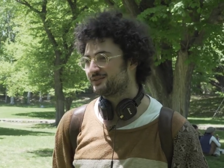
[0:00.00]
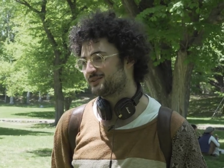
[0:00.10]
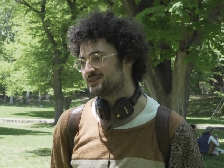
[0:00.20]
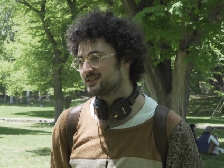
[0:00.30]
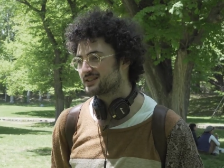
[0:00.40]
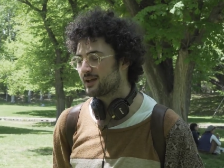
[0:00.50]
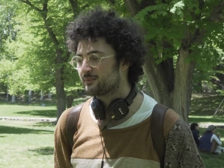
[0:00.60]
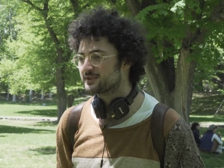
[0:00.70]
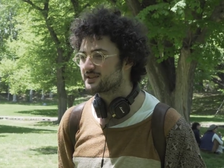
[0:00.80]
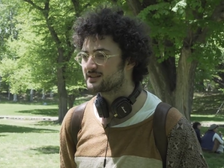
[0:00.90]
University's
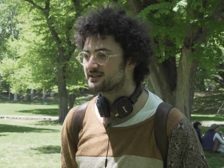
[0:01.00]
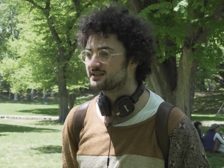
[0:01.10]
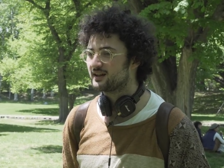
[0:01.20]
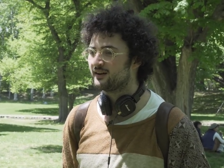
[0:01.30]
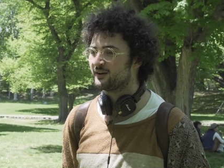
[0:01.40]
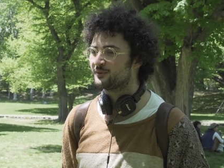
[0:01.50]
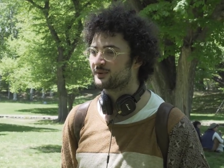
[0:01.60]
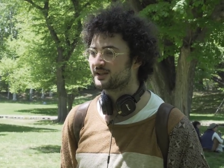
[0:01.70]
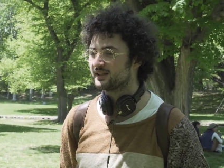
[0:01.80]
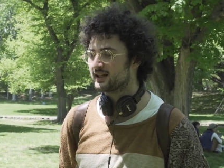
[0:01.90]
campus is uh,
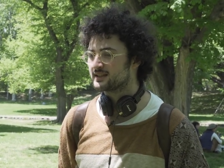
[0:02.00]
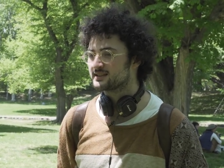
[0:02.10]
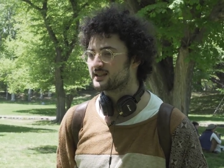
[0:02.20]
really nice.